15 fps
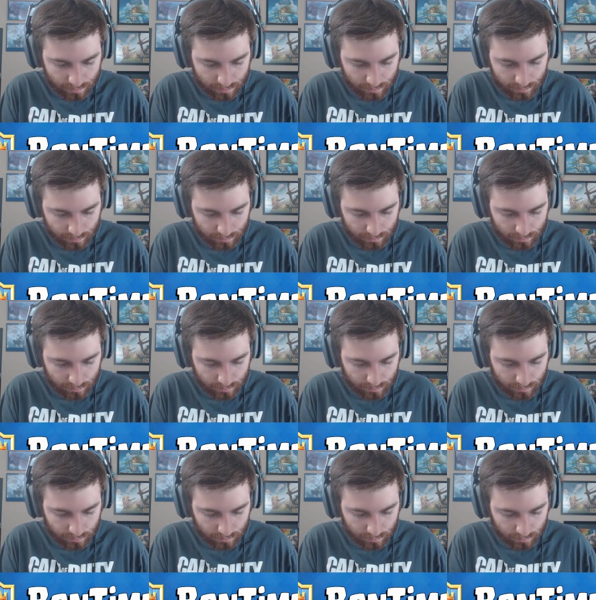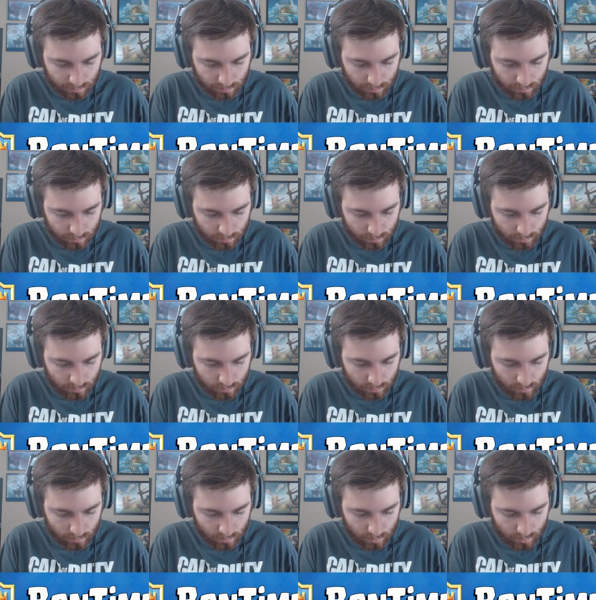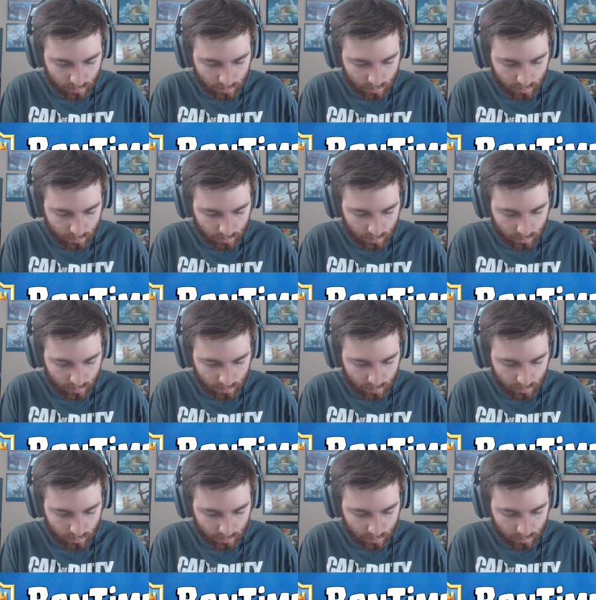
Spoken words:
Nobody speaks.